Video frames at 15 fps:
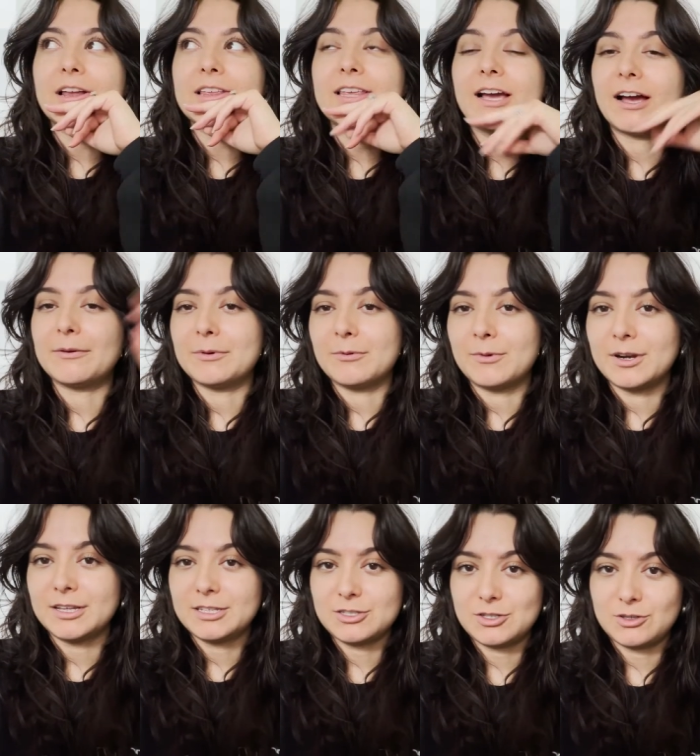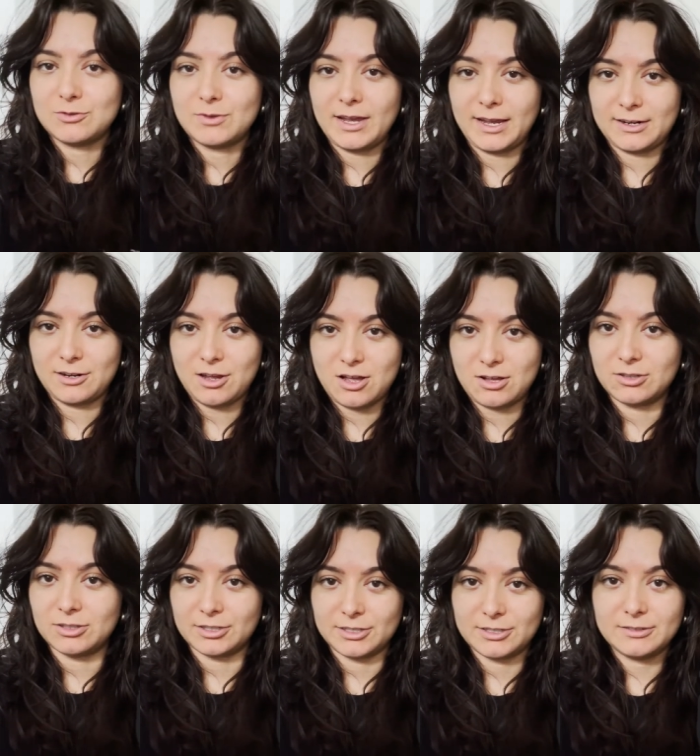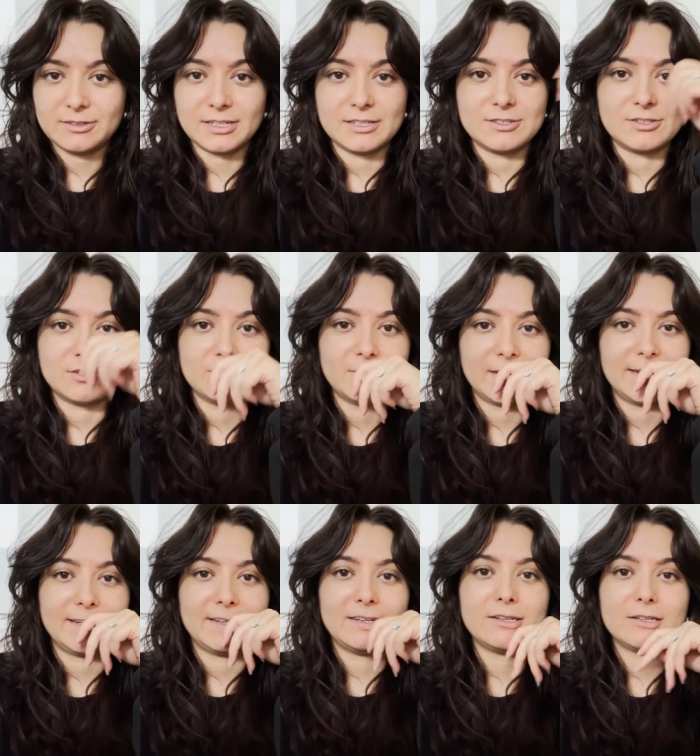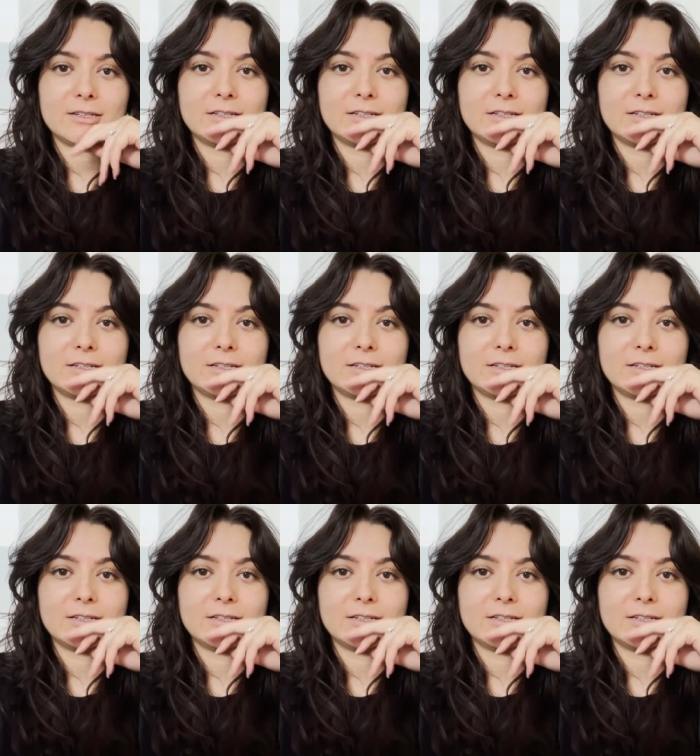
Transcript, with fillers: Yeah, I've been wanting to add color into my